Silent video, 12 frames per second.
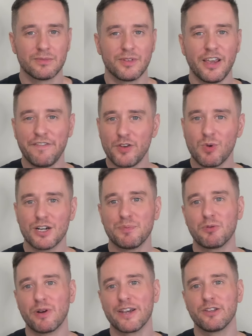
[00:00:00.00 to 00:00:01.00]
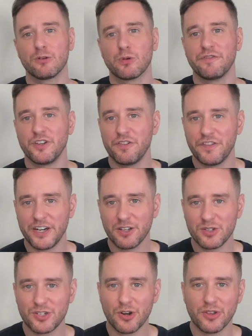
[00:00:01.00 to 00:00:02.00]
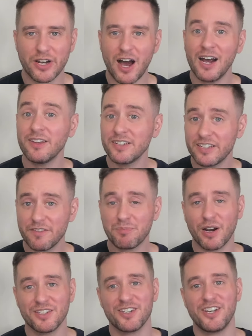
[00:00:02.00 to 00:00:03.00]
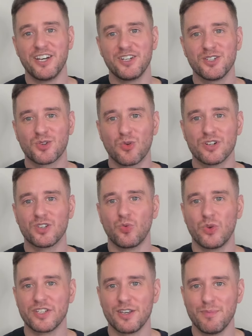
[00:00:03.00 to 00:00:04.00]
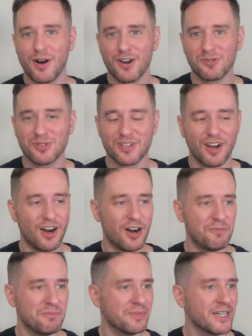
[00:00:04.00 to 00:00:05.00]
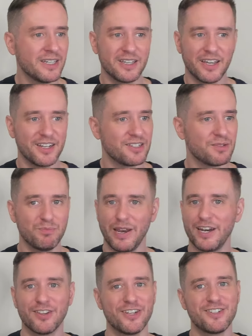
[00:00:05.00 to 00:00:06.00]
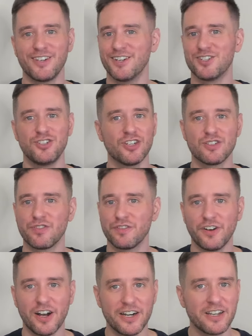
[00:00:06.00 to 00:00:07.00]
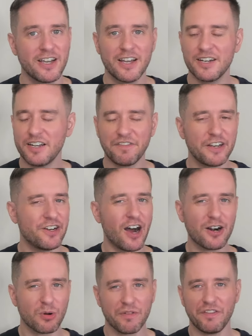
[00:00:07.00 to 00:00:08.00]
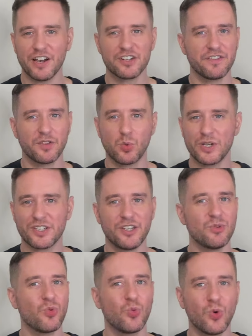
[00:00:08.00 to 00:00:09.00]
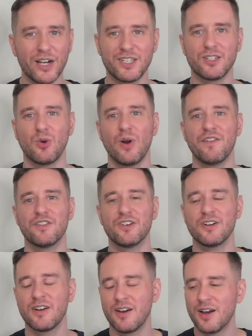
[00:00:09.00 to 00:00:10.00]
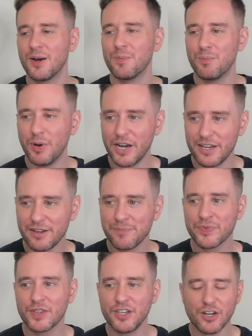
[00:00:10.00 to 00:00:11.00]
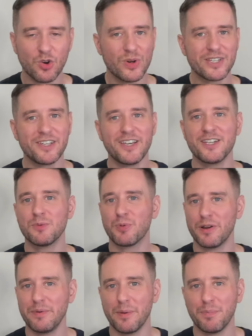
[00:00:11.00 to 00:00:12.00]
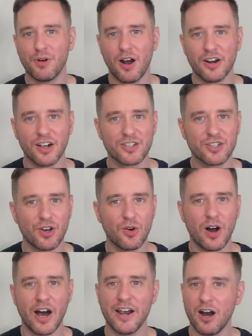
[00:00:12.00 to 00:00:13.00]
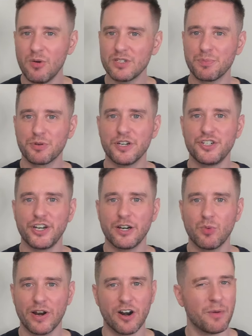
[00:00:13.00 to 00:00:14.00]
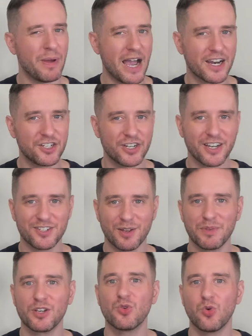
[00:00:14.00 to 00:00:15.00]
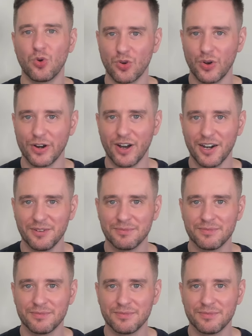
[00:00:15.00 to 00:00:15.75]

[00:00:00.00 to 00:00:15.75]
If you watch my regular review videos, you know that I like to give presentation scores to whiskey bottles. It's meaningless, it's just for fun, definitely not a reflection of the whiskey whatsoever. But you know, whiskey is a premium product, so I always appreciate it when our packaging has something cool going on.